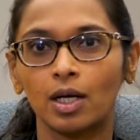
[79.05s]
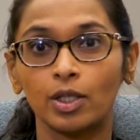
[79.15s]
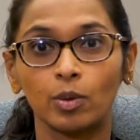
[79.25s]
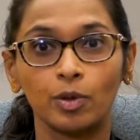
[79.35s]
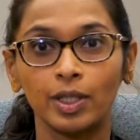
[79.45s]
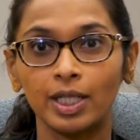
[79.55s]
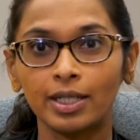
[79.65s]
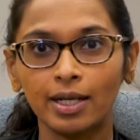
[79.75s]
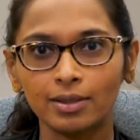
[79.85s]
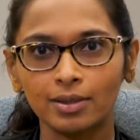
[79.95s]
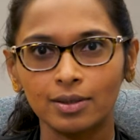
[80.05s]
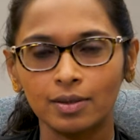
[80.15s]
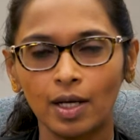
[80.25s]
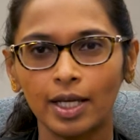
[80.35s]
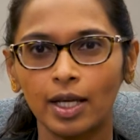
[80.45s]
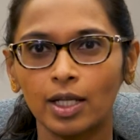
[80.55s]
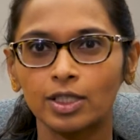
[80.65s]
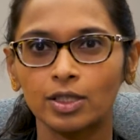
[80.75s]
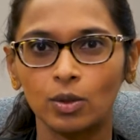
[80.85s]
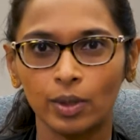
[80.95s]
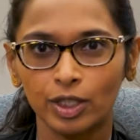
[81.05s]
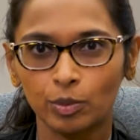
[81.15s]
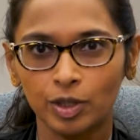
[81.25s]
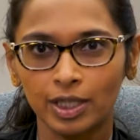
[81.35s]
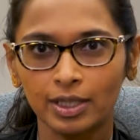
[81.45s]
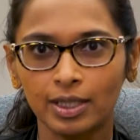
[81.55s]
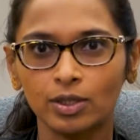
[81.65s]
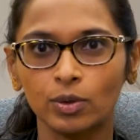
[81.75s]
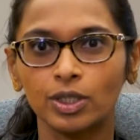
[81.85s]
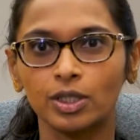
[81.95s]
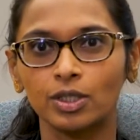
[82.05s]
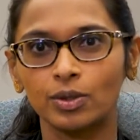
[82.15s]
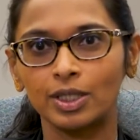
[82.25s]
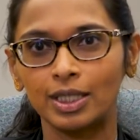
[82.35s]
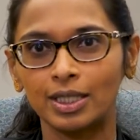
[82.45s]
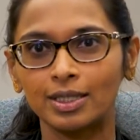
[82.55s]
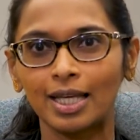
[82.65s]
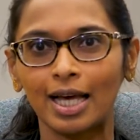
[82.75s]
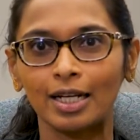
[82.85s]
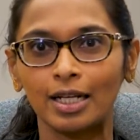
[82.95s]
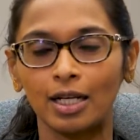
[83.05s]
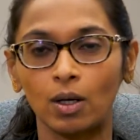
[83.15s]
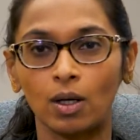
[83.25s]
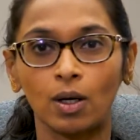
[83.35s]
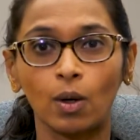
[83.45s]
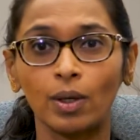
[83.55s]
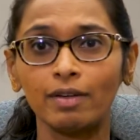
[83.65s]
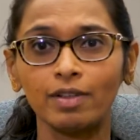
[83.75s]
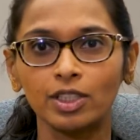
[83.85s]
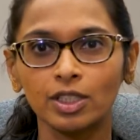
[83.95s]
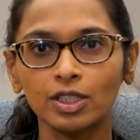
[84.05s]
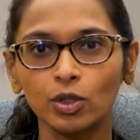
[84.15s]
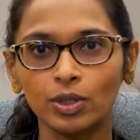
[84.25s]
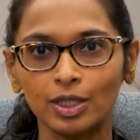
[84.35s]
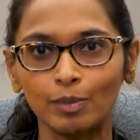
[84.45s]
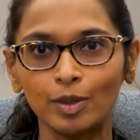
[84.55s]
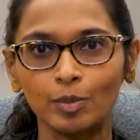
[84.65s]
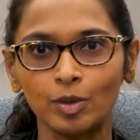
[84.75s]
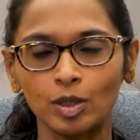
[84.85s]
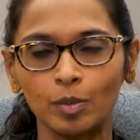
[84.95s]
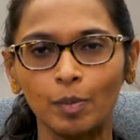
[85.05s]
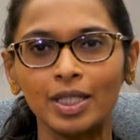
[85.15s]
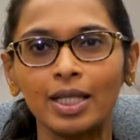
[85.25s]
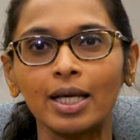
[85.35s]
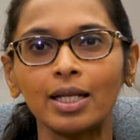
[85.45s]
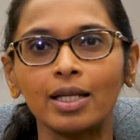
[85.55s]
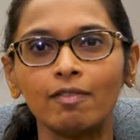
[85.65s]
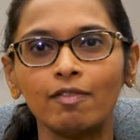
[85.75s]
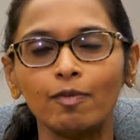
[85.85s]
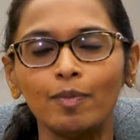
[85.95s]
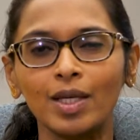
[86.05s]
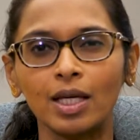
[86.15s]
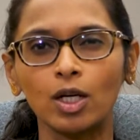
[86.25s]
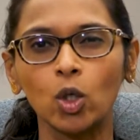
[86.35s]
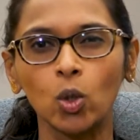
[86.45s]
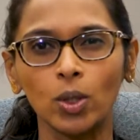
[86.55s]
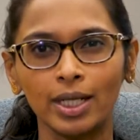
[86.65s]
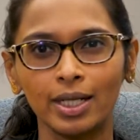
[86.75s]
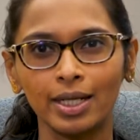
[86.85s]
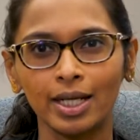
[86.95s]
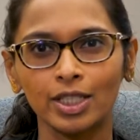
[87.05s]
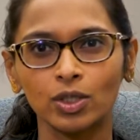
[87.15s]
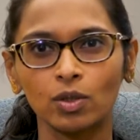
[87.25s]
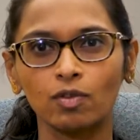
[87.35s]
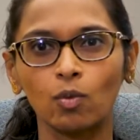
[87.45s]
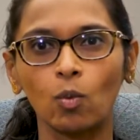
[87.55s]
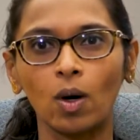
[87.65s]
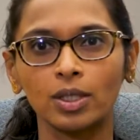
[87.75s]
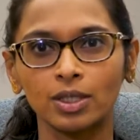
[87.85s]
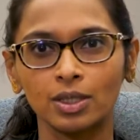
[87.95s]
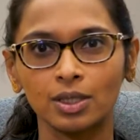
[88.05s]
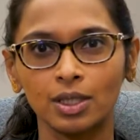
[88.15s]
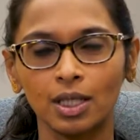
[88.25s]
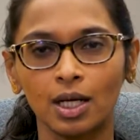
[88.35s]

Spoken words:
your breathing tests. I can't just look at your breathing tests or just your CT scan or even just your symptoms, but they can give me a good indication of what's